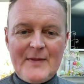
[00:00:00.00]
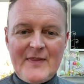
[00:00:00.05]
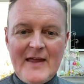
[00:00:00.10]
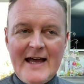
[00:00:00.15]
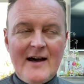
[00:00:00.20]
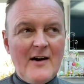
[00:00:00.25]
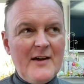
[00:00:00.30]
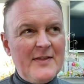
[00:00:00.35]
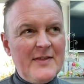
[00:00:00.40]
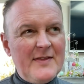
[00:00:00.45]

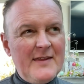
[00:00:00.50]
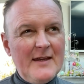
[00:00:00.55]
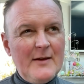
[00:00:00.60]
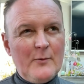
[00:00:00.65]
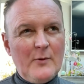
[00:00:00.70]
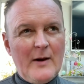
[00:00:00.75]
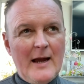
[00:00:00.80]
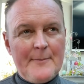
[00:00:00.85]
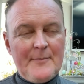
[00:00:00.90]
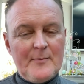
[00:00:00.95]
that I think
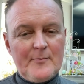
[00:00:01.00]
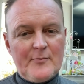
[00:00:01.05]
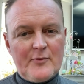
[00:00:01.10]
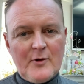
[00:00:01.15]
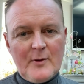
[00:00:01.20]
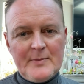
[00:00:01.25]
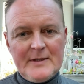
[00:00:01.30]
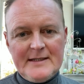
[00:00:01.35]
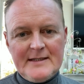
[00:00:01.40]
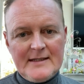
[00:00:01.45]
will happen
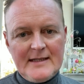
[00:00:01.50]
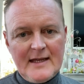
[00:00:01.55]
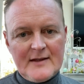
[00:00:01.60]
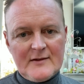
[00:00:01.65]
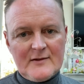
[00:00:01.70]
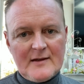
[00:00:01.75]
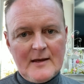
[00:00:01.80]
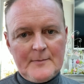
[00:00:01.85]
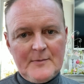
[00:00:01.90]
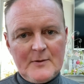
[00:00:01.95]
probably in the
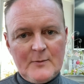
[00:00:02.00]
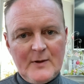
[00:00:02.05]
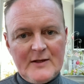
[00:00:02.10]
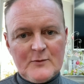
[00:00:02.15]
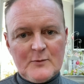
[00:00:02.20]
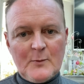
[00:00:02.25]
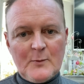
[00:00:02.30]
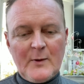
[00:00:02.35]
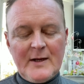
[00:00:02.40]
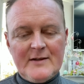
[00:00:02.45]
next couple of
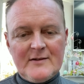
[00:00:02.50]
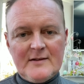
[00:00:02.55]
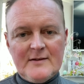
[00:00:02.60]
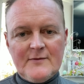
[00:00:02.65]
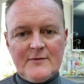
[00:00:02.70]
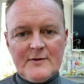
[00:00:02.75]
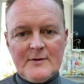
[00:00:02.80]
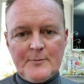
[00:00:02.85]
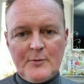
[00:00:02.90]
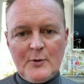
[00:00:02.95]
weeks. We're waiting
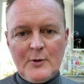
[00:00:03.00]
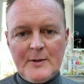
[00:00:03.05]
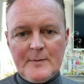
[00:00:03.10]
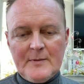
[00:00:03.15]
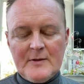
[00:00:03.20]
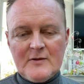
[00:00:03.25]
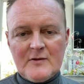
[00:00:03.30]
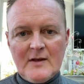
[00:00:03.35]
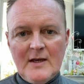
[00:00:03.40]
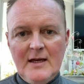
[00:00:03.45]
for an
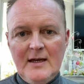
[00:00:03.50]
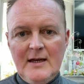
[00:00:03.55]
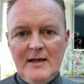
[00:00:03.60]
appointment.